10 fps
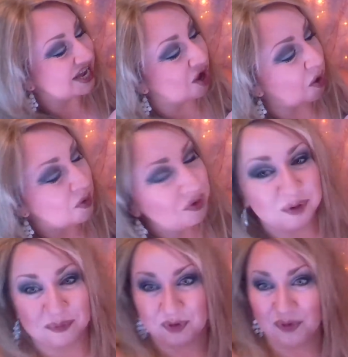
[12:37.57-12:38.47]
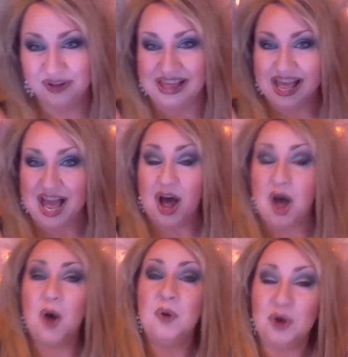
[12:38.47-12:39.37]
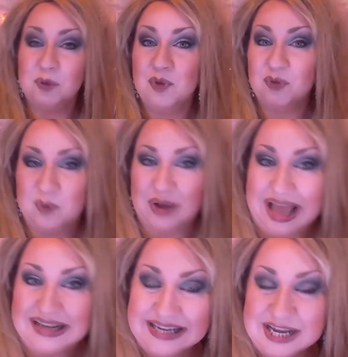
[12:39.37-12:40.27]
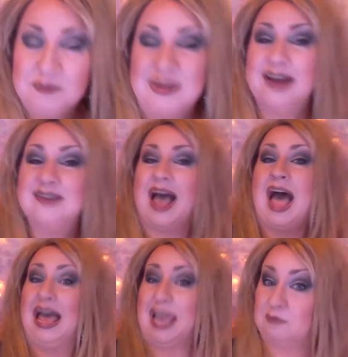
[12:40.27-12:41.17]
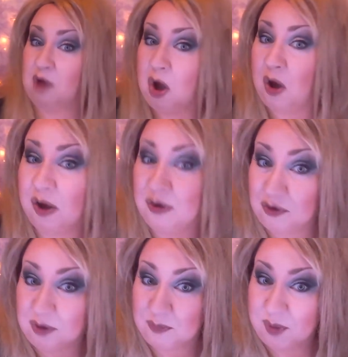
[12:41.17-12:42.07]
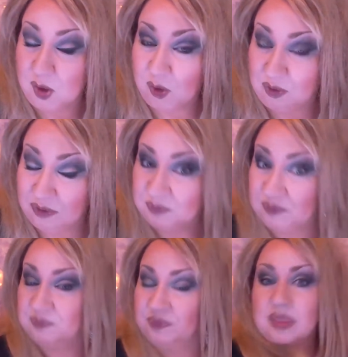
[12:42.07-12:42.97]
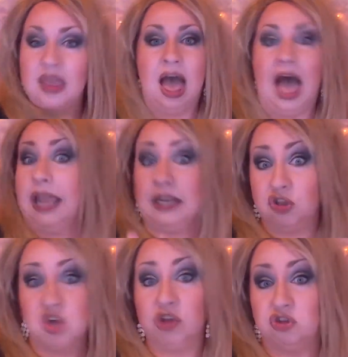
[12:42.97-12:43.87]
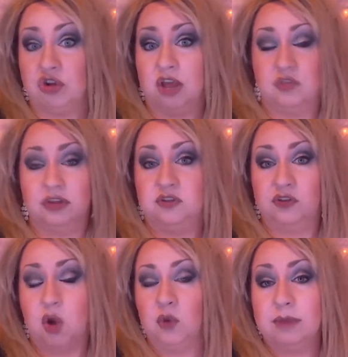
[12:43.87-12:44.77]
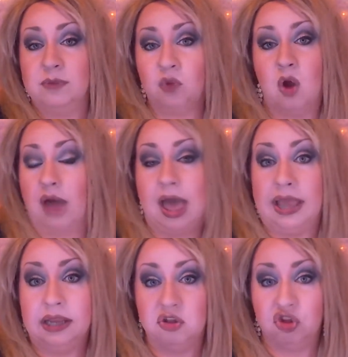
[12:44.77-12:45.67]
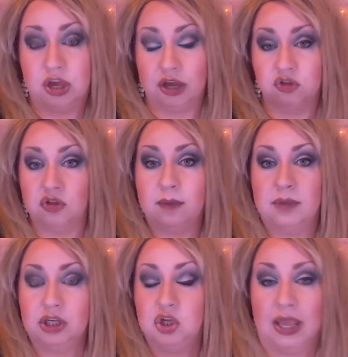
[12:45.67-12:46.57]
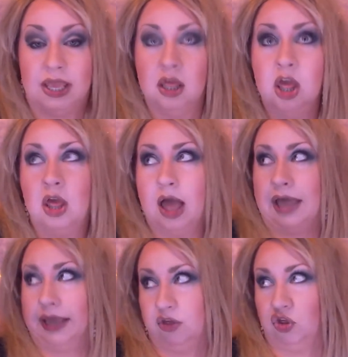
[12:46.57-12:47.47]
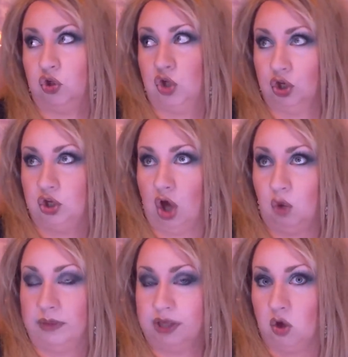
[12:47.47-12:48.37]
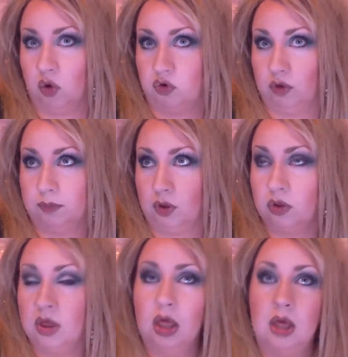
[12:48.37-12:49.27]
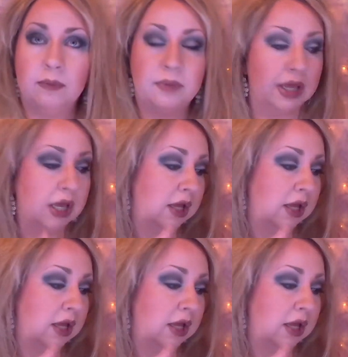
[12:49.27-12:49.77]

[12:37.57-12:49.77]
honorable. Honorable's what I did because I am honorable. I ain't a judge or nothing, so don't get me wrong. I ain't a judge. I mean, you can't, I guess you could call me honorable, but,